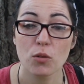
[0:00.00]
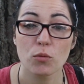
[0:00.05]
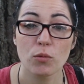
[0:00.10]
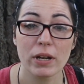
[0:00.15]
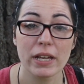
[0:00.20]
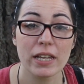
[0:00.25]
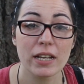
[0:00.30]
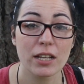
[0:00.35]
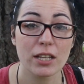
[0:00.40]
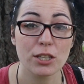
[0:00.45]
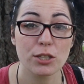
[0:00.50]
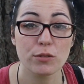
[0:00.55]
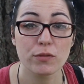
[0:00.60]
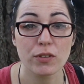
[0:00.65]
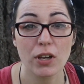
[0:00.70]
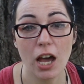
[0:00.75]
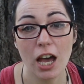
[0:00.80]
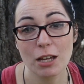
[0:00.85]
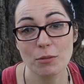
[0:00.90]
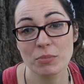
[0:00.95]
when
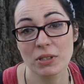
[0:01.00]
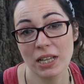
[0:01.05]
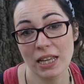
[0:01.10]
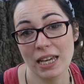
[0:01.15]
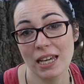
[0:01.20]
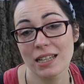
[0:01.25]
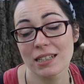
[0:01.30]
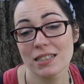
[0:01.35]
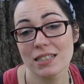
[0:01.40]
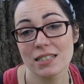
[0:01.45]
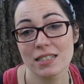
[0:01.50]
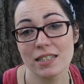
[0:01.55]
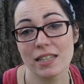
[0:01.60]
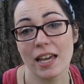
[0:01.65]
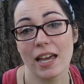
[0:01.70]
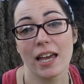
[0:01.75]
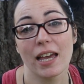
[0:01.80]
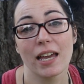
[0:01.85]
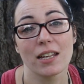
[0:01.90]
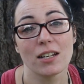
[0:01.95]
you've got plants
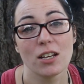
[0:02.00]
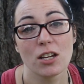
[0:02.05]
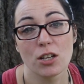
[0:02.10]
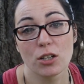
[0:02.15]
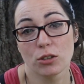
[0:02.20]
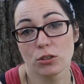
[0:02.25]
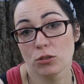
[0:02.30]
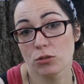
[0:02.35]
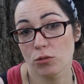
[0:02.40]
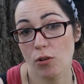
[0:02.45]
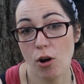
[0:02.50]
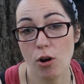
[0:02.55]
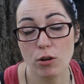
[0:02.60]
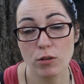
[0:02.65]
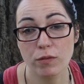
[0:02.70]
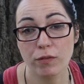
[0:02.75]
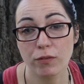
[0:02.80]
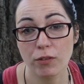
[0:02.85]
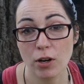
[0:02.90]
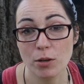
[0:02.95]
that
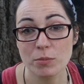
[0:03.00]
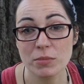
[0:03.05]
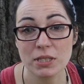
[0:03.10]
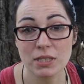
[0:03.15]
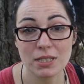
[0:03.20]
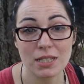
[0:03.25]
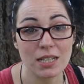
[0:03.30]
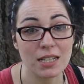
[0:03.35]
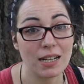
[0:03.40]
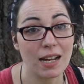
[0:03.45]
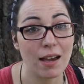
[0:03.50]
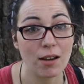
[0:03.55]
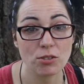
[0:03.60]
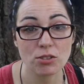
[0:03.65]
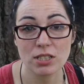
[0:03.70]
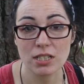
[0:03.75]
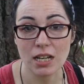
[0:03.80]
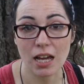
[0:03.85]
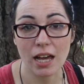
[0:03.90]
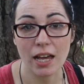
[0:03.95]
grow from seed
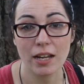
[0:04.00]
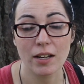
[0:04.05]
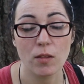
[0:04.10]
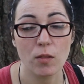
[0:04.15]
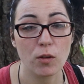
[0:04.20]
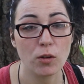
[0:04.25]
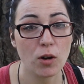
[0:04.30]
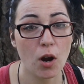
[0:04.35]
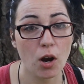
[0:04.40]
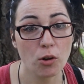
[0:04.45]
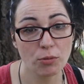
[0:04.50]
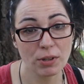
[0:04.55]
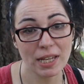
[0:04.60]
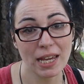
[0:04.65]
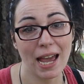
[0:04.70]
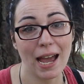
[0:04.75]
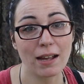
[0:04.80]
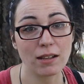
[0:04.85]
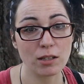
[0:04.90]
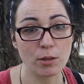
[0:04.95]
outside, they're
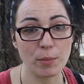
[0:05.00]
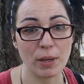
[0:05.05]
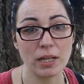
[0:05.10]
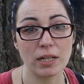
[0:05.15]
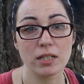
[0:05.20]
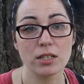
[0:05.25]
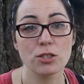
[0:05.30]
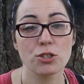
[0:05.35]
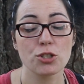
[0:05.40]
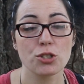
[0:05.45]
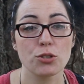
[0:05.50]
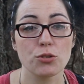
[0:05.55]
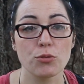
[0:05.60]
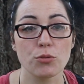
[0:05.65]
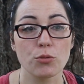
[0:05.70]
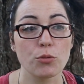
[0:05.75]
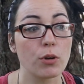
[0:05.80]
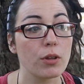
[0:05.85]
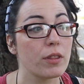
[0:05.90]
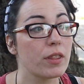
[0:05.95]
already acclimated
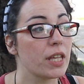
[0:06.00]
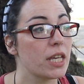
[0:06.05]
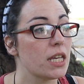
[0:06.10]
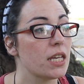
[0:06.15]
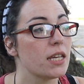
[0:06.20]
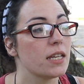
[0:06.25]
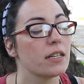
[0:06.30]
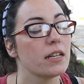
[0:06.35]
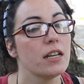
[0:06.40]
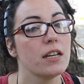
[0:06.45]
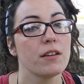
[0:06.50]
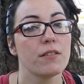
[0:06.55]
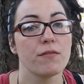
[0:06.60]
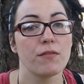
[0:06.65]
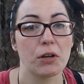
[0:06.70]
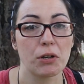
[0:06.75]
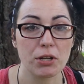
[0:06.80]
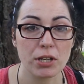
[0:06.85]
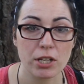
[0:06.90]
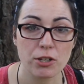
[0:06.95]
to the
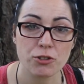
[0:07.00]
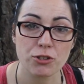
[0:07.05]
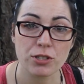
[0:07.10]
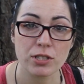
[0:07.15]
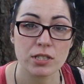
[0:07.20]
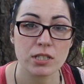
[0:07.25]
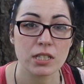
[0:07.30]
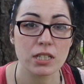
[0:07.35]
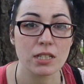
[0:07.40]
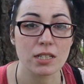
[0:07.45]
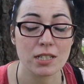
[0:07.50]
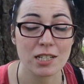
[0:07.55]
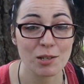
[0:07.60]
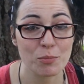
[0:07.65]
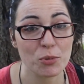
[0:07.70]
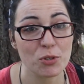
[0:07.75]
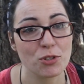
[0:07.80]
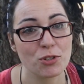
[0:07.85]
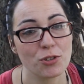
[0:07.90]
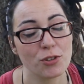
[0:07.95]
variations in
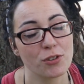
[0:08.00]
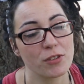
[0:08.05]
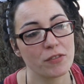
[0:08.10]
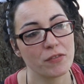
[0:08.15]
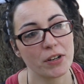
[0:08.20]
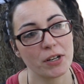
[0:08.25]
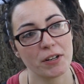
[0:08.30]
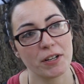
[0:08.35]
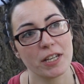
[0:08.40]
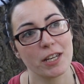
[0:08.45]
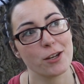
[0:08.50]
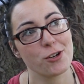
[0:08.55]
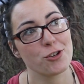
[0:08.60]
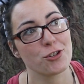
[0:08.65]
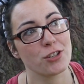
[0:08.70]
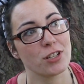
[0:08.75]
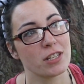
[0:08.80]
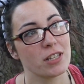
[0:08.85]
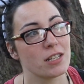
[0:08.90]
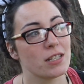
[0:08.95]
temperature, the
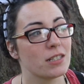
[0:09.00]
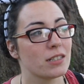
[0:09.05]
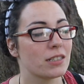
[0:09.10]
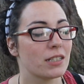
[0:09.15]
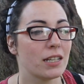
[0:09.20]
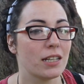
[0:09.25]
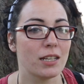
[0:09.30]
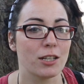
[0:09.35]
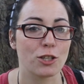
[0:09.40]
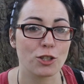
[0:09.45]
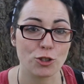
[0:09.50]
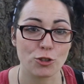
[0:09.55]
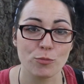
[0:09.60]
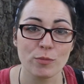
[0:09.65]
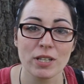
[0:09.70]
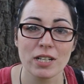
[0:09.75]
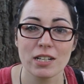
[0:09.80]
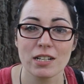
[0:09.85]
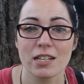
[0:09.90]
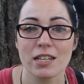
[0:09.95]
variations in
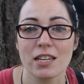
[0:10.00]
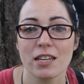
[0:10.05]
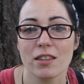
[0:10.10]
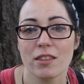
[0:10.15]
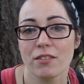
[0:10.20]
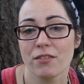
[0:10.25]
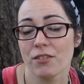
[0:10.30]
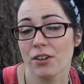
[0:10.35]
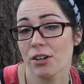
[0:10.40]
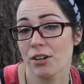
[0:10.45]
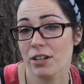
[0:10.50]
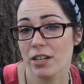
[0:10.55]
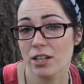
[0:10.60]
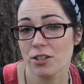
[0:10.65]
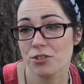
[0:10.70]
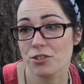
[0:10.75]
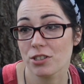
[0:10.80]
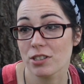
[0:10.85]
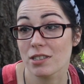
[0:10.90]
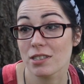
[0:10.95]
humidity, the
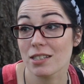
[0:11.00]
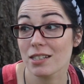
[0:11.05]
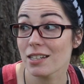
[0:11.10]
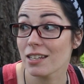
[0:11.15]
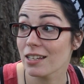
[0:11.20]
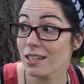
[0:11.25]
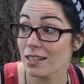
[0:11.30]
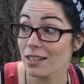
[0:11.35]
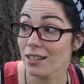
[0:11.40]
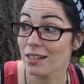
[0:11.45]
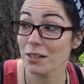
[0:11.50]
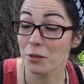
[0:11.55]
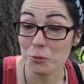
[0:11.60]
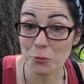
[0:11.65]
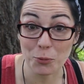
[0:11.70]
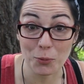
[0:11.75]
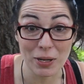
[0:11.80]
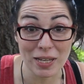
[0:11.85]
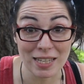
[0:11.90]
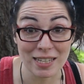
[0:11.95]
variations in
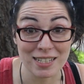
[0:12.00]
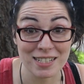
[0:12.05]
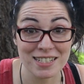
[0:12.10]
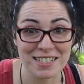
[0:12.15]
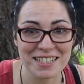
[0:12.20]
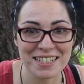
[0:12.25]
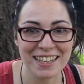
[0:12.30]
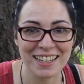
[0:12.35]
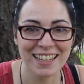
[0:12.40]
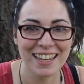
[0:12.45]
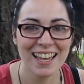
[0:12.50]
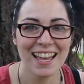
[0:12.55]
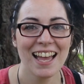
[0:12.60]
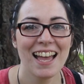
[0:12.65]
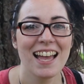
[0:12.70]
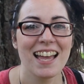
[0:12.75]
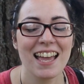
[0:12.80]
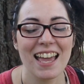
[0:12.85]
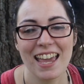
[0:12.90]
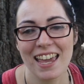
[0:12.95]
wind.
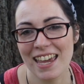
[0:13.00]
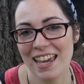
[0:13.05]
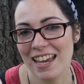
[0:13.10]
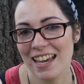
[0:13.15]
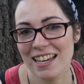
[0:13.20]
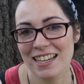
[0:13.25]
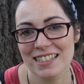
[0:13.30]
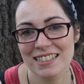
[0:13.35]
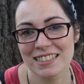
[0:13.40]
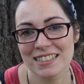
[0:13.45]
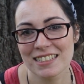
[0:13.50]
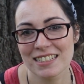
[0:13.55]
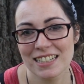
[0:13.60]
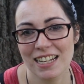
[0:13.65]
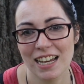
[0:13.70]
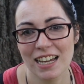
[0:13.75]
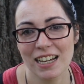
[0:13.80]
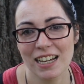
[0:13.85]
And